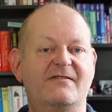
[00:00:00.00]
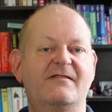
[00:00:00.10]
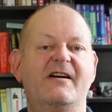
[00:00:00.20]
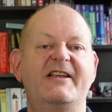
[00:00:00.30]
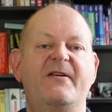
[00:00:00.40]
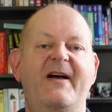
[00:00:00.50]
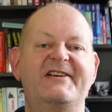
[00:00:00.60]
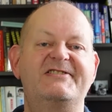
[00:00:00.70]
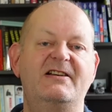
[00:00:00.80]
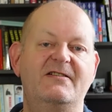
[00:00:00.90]
or are you
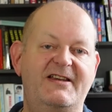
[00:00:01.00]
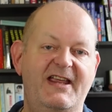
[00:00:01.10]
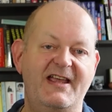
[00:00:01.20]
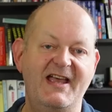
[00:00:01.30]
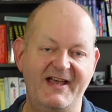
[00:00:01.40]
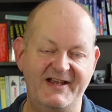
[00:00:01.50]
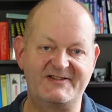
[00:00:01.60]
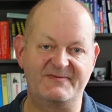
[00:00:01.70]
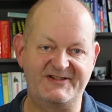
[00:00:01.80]
actually looking at some